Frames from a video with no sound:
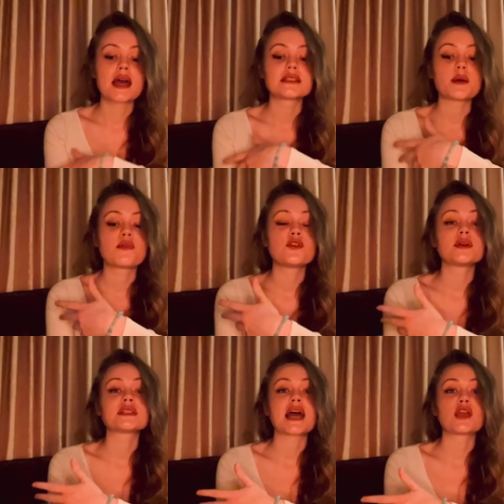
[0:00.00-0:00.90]
Some of you,
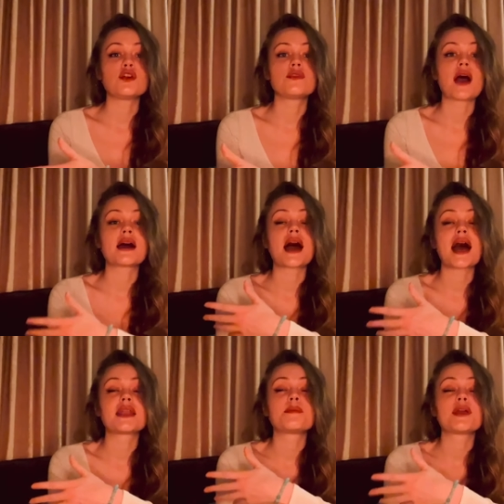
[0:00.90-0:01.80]
it's like you've
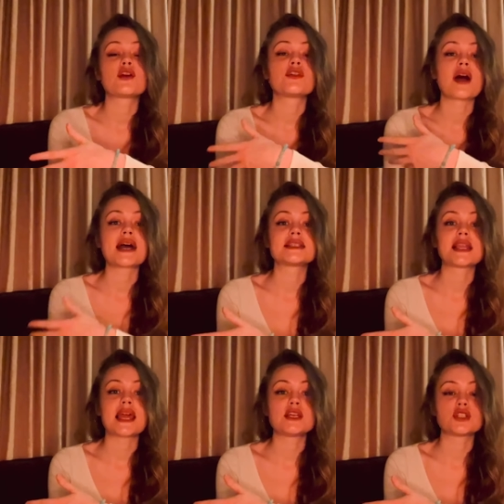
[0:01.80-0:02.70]
had a period of
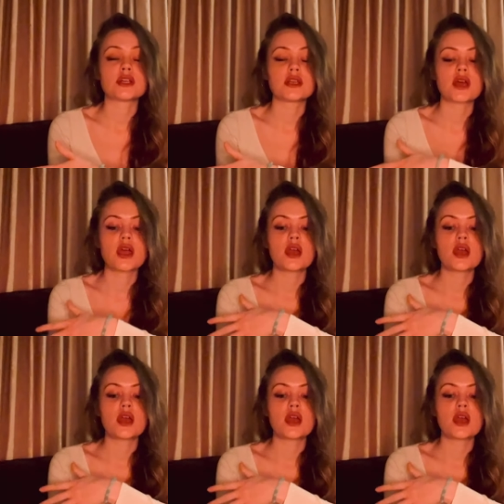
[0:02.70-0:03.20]
isolation.